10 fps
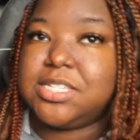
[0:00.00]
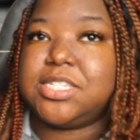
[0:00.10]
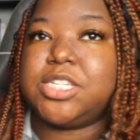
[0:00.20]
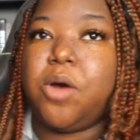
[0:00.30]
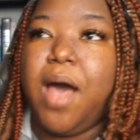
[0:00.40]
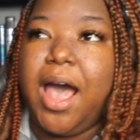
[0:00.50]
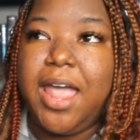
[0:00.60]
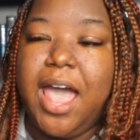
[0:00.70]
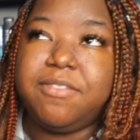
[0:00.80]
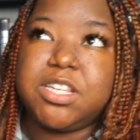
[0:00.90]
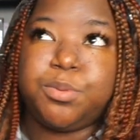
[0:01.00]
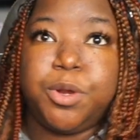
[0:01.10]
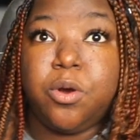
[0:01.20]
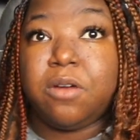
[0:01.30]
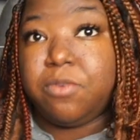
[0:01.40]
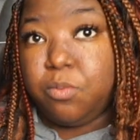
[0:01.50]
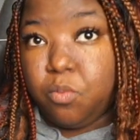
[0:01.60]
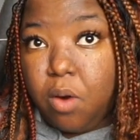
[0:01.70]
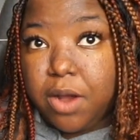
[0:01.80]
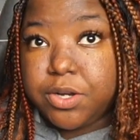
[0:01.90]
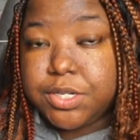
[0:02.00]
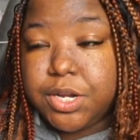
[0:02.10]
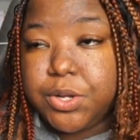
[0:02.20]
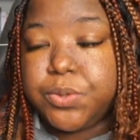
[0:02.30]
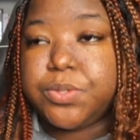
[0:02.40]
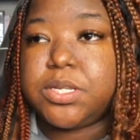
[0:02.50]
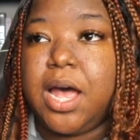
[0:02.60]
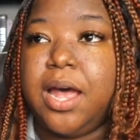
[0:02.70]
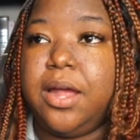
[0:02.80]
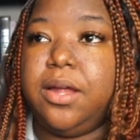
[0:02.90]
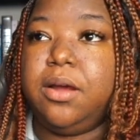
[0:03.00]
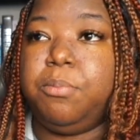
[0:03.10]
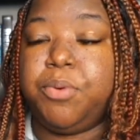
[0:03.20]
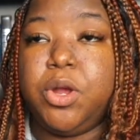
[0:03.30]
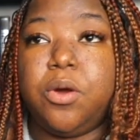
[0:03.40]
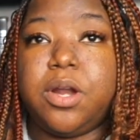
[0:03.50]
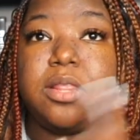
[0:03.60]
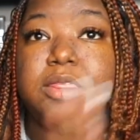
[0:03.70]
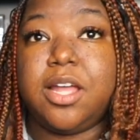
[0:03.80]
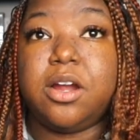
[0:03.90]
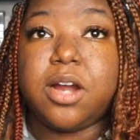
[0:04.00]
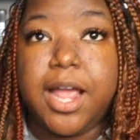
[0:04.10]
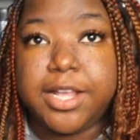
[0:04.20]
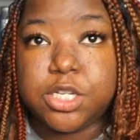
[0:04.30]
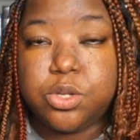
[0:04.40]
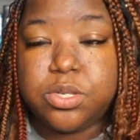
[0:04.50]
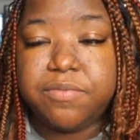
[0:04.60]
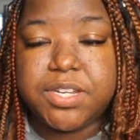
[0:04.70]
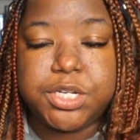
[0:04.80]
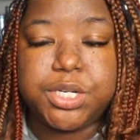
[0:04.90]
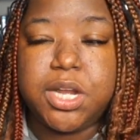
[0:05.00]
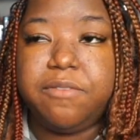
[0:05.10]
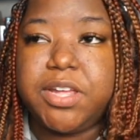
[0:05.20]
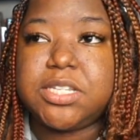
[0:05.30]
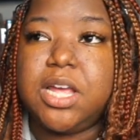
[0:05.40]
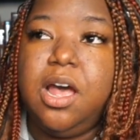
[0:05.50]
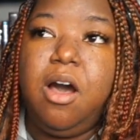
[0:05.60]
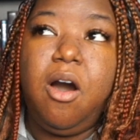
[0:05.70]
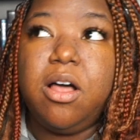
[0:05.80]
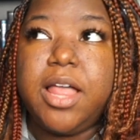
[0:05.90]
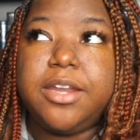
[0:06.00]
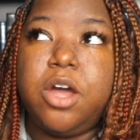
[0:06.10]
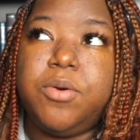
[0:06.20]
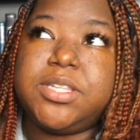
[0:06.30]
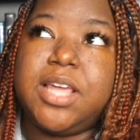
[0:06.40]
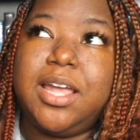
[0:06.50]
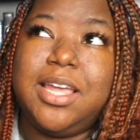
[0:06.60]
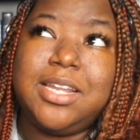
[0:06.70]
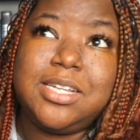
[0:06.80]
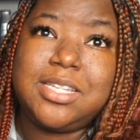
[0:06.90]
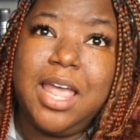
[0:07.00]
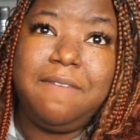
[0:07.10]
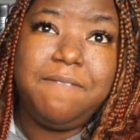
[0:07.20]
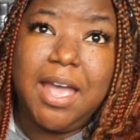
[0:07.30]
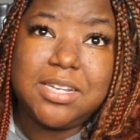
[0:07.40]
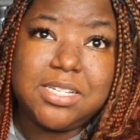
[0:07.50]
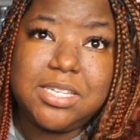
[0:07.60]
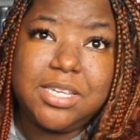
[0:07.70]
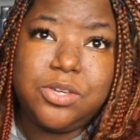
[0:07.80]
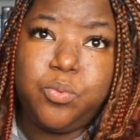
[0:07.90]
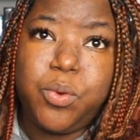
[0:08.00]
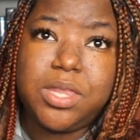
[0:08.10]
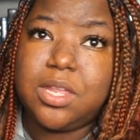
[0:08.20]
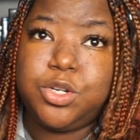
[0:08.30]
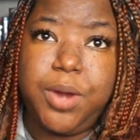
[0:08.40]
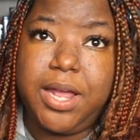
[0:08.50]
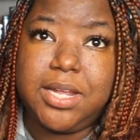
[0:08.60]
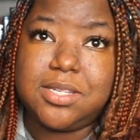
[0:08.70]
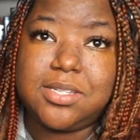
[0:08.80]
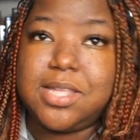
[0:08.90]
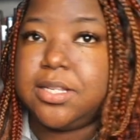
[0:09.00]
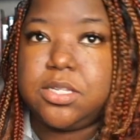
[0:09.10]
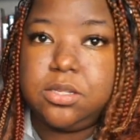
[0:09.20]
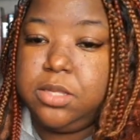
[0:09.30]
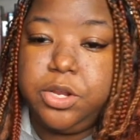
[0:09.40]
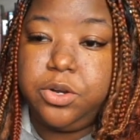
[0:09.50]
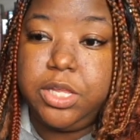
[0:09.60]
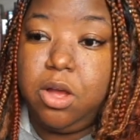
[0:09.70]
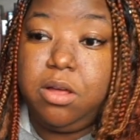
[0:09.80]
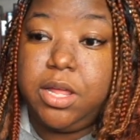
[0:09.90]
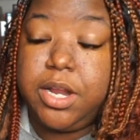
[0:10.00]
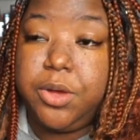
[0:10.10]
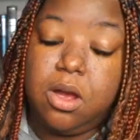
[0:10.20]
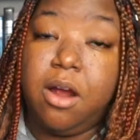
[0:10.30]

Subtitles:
So I have this pre-order from Waterstones. I pre-ordered their exclusive edition of it. All I know is that it is a fantasy with dragons. That's literally all I know.